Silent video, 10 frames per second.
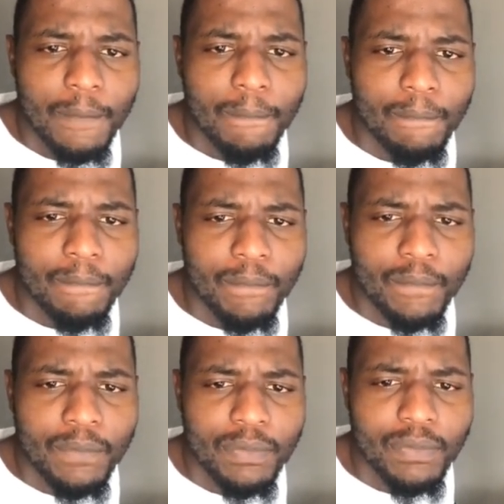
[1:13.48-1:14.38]

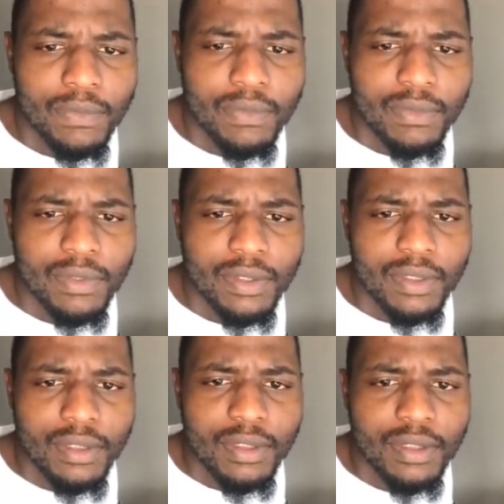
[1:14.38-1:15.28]

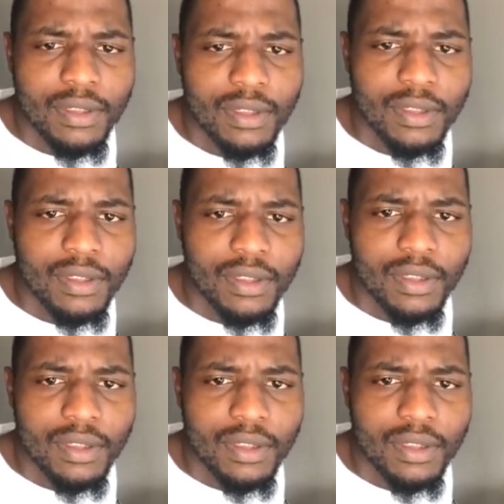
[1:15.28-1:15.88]
(no one is talking)